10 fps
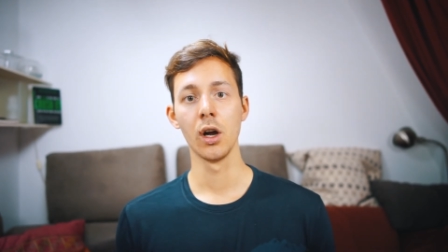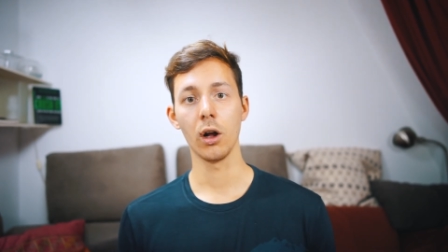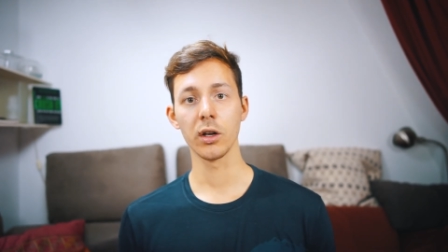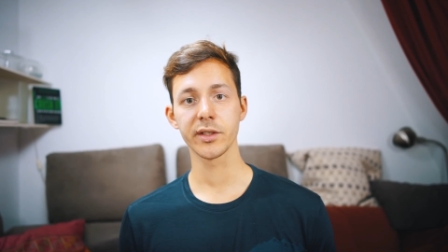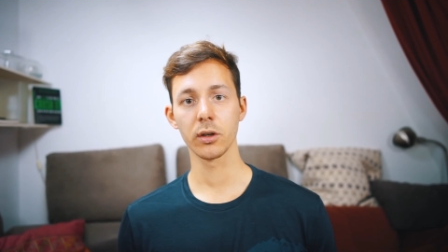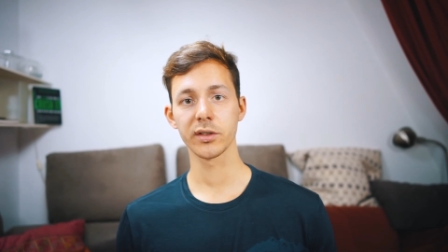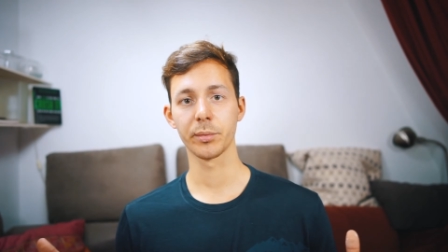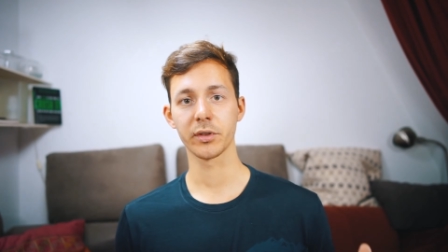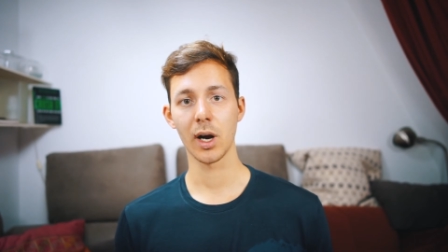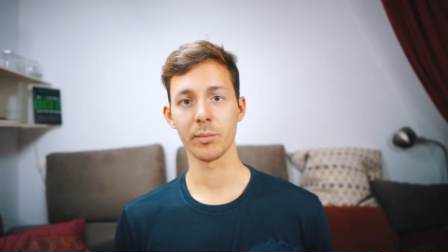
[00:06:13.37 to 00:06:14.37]
Also,
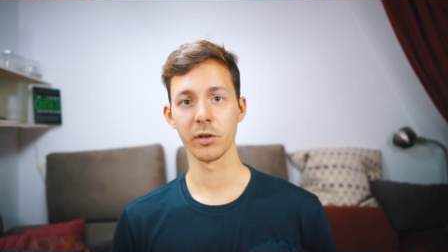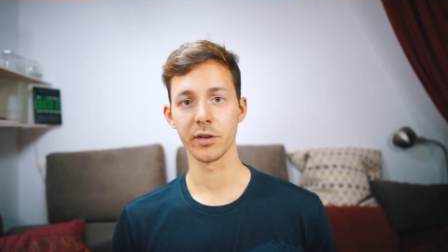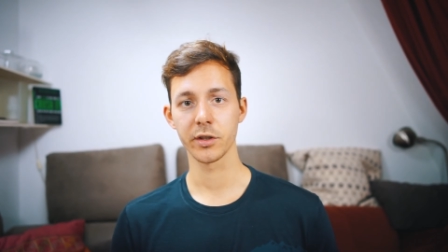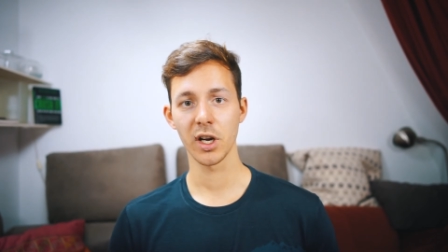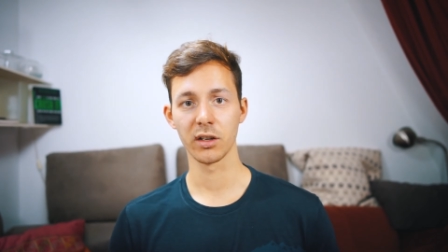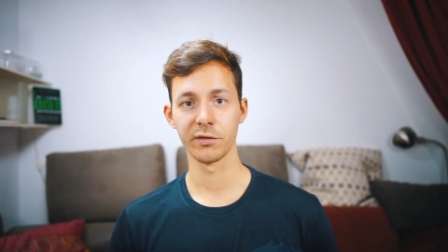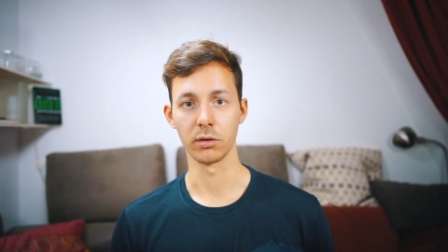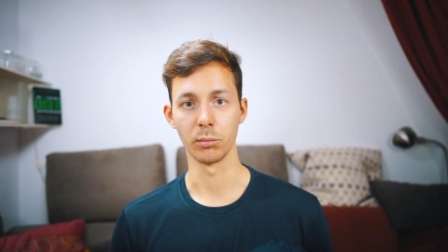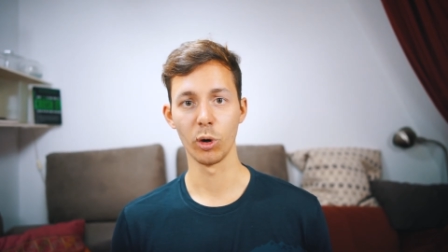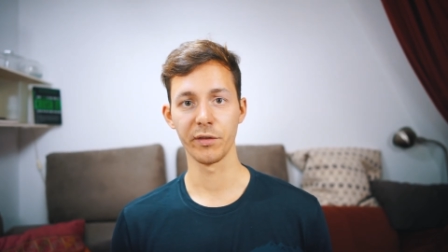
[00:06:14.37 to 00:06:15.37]
subscribe to this channel
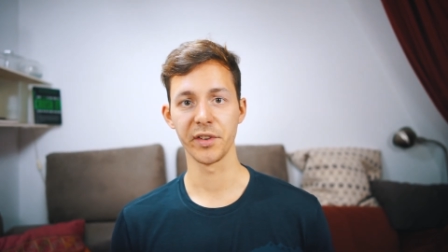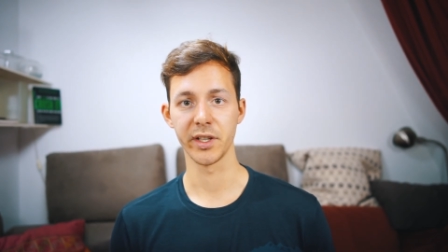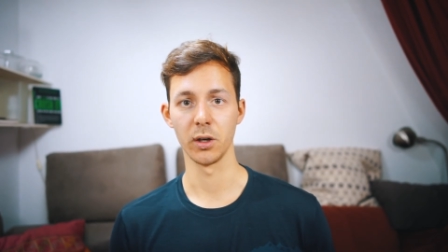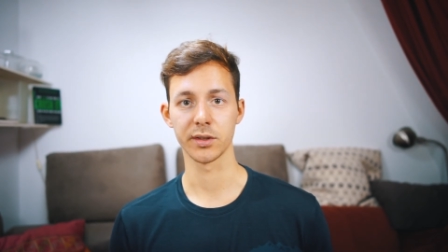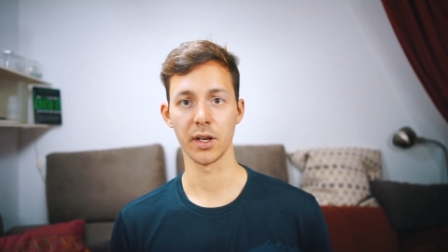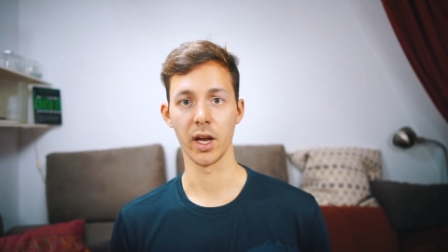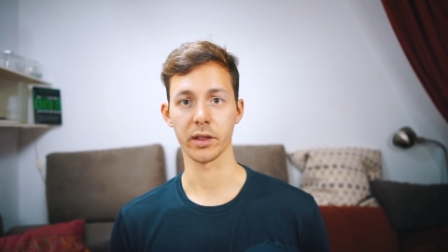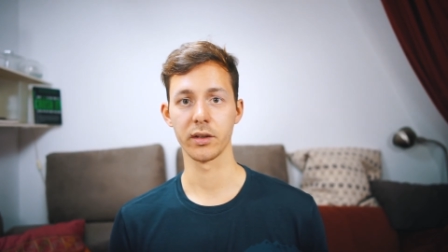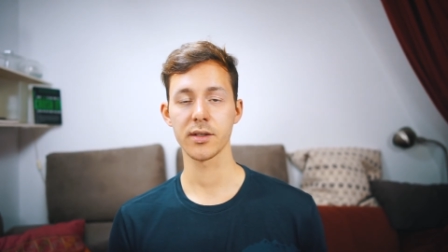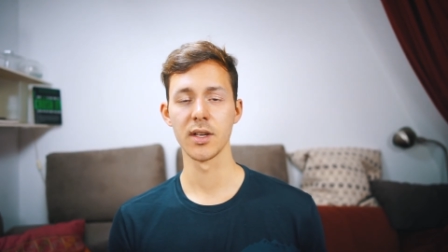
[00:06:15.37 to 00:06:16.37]
for more videos
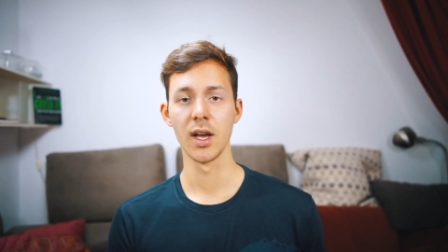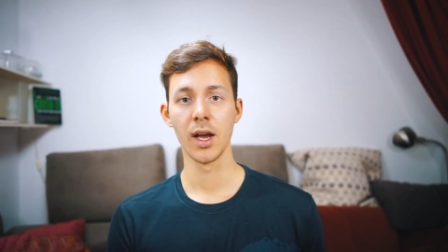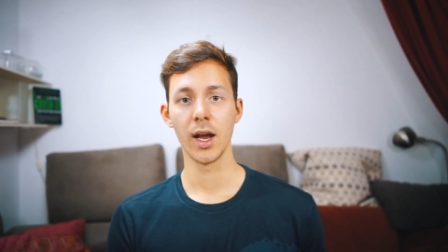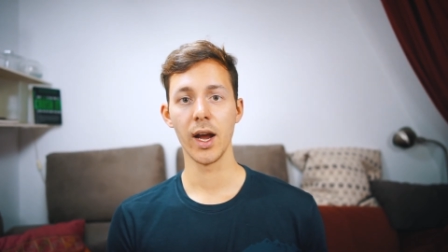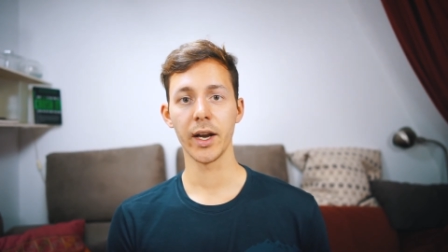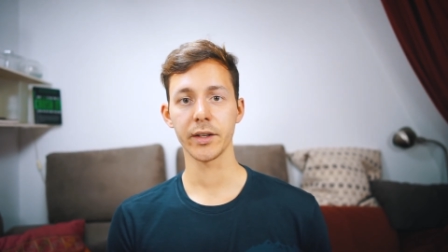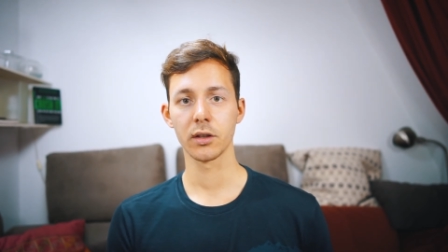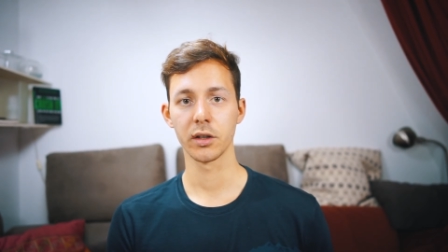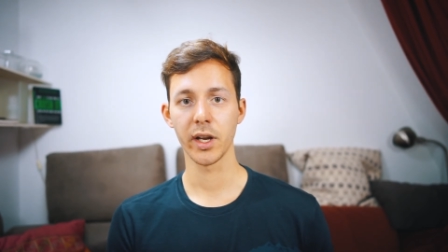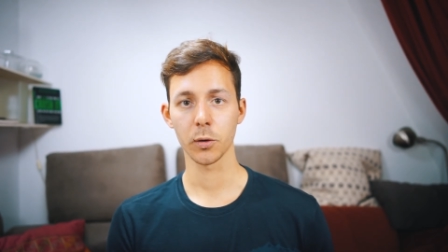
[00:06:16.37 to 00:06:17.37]
like this and
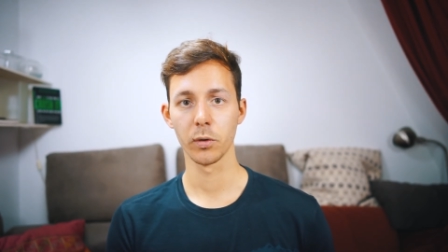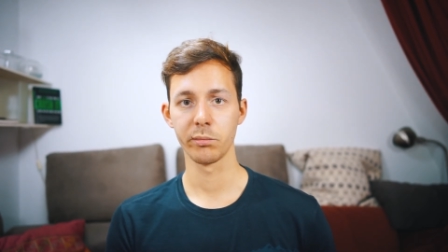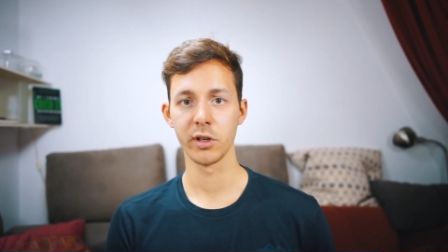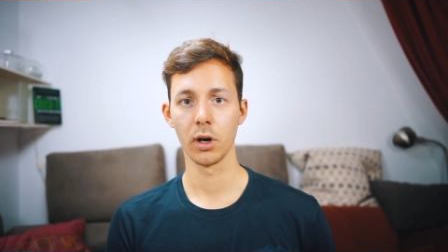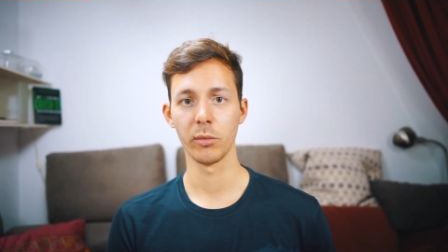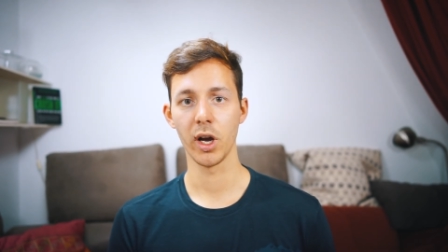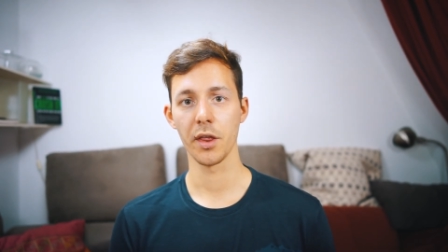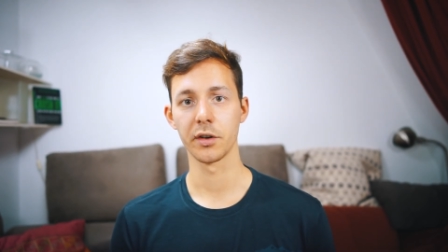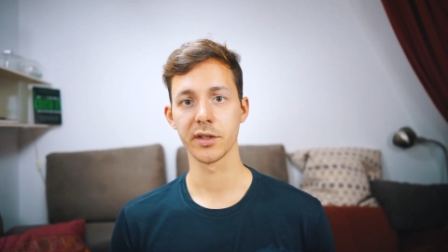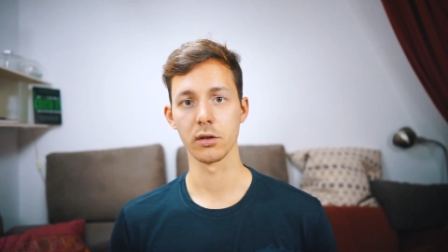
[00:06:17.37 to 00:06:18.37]
connect with me on my
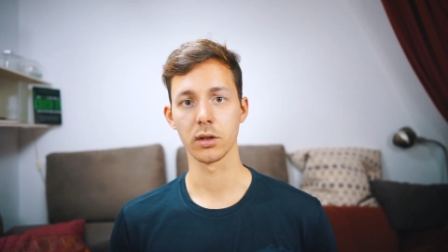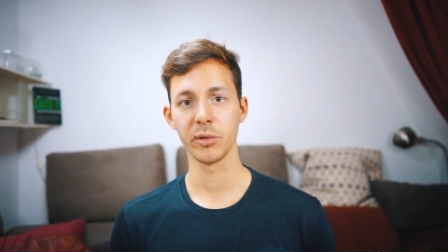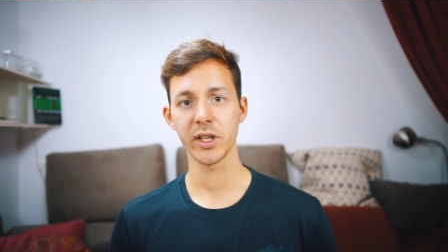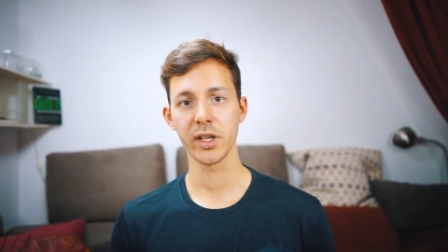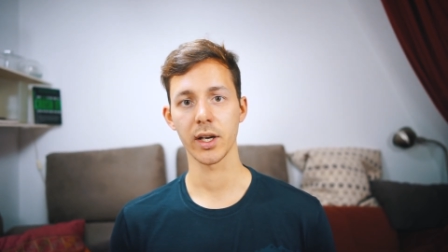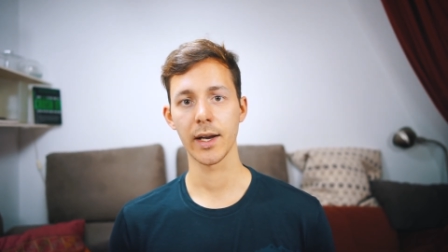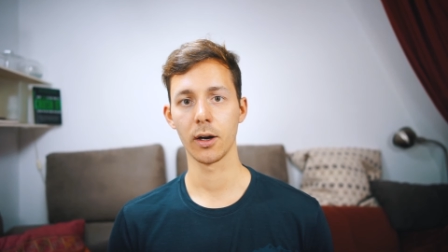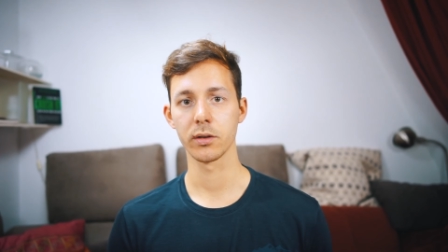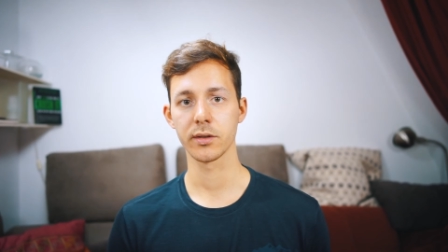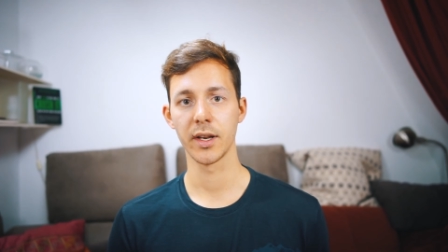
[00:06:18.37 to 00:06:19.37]
other social media
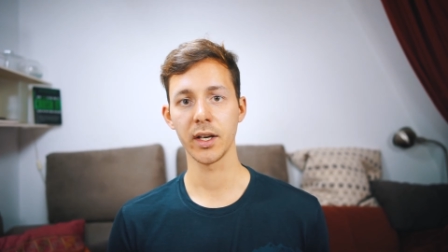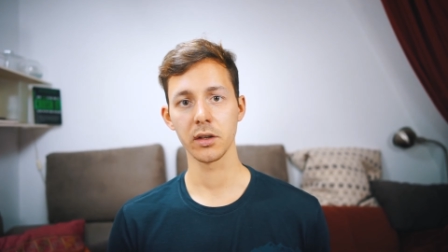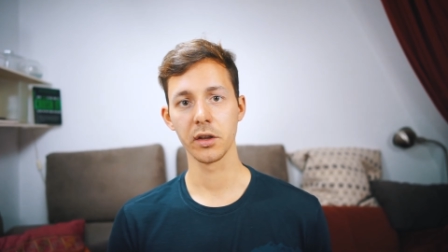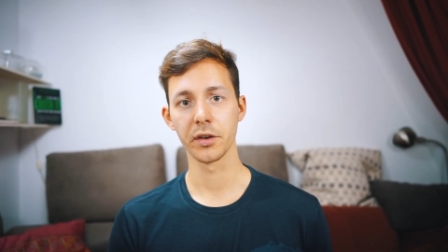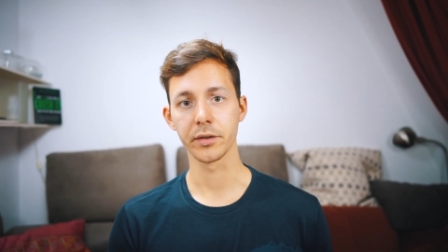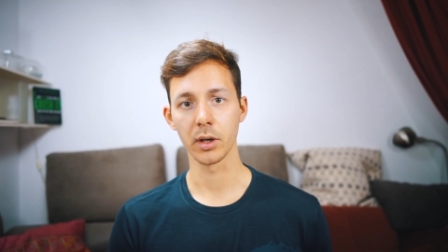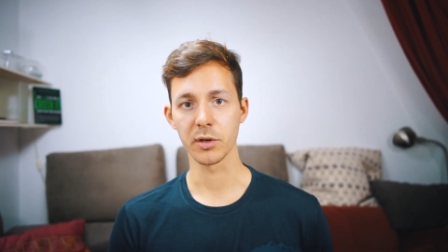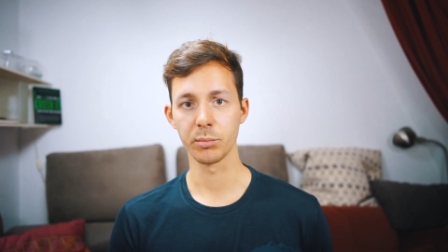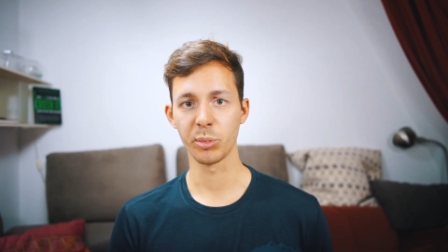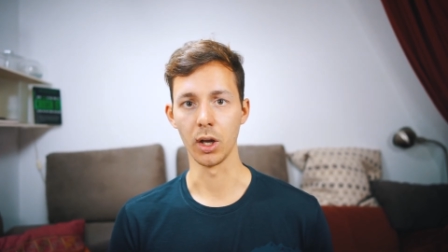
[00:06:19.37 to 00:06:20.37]
accounts linked in the
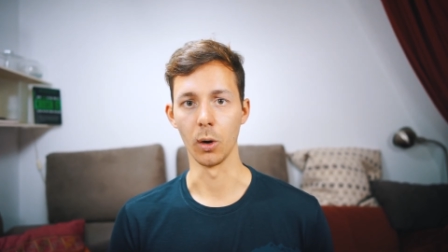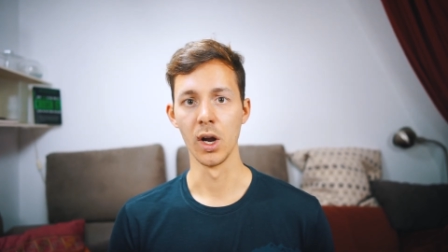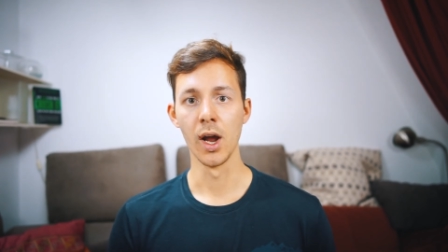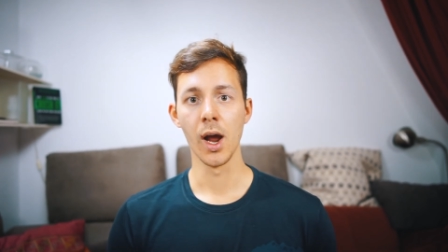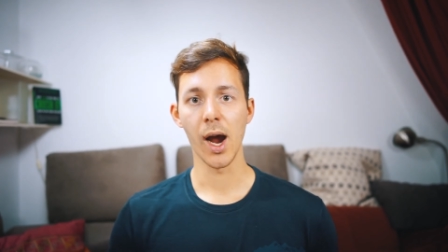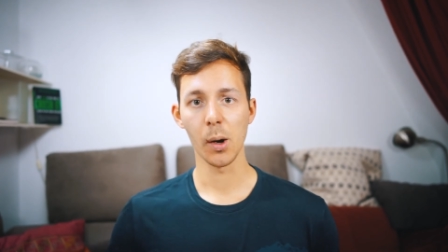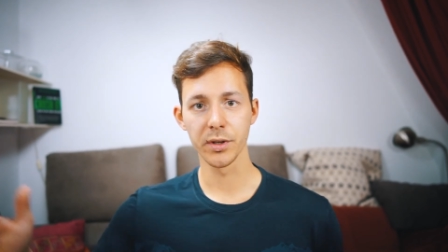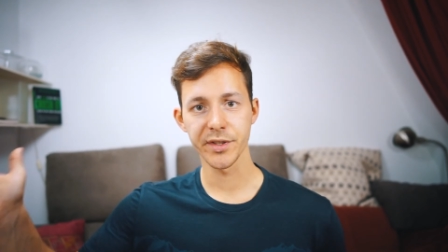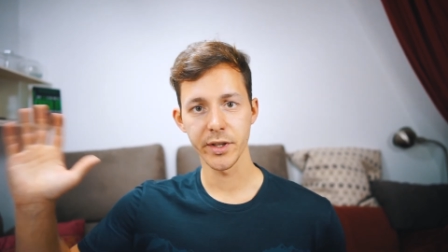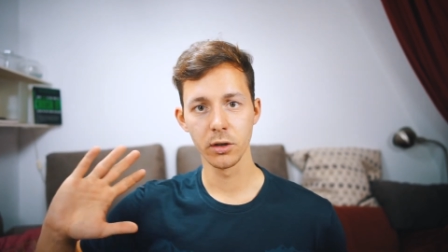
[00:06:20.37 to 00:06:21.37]
description below. I will
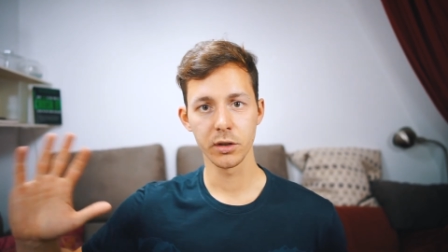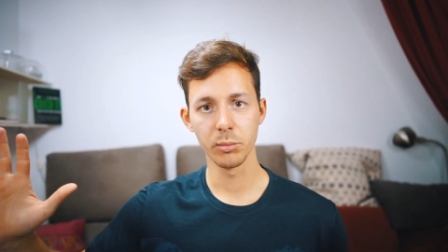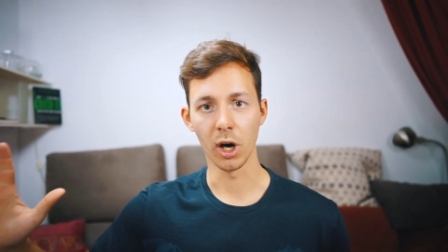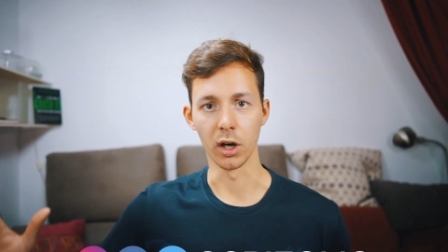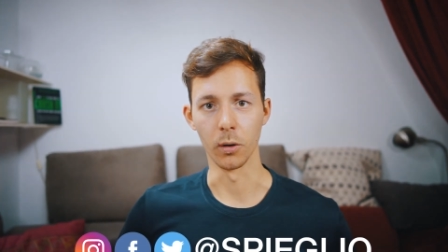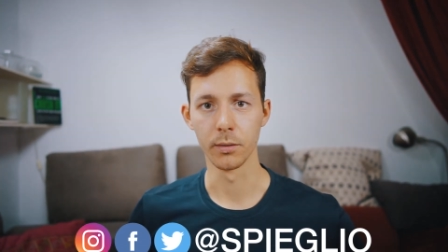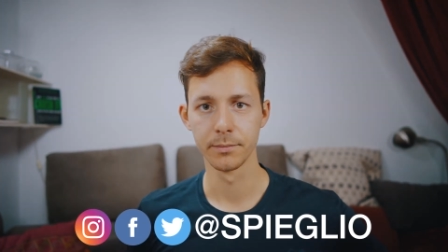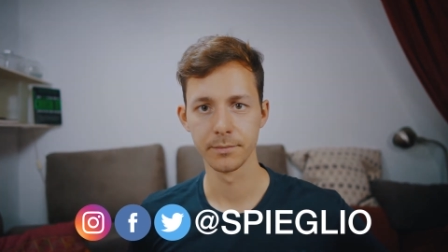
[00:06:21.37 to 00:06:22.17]
see you tomorrow.